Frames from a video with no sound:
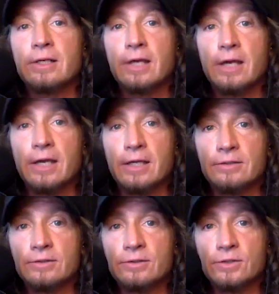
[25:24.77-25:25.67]

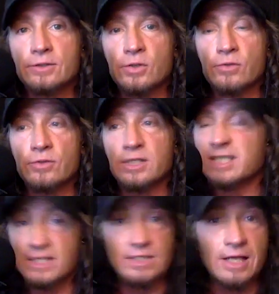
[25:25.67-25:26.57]
And so the
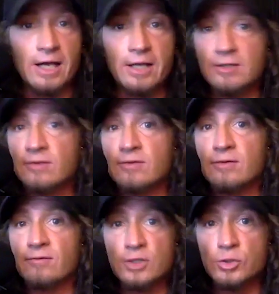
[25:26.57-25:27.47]
design, the, the
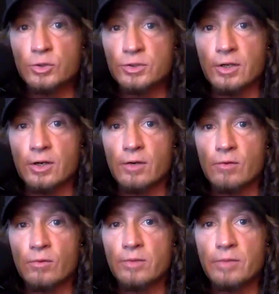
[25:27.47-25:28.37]
visuals there,
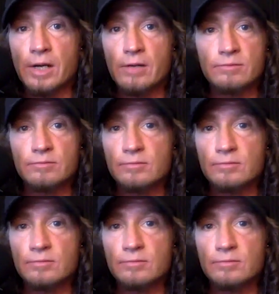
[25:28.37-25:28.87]
what about